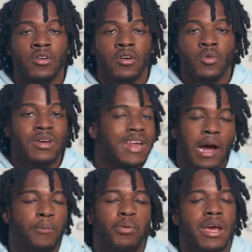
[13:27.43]
We not
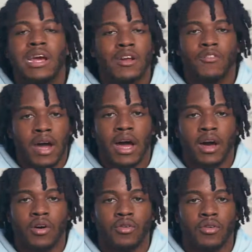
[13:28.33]
playing
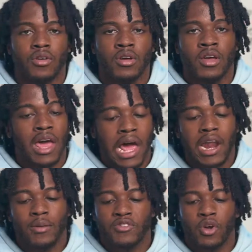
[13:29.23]
around. And
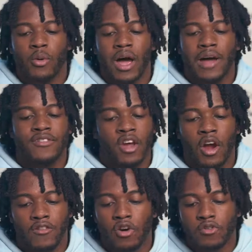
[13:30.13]
I'm sure we'll have Derrick
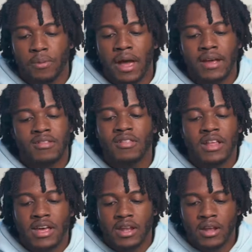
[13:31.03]
Rose back. It's lit.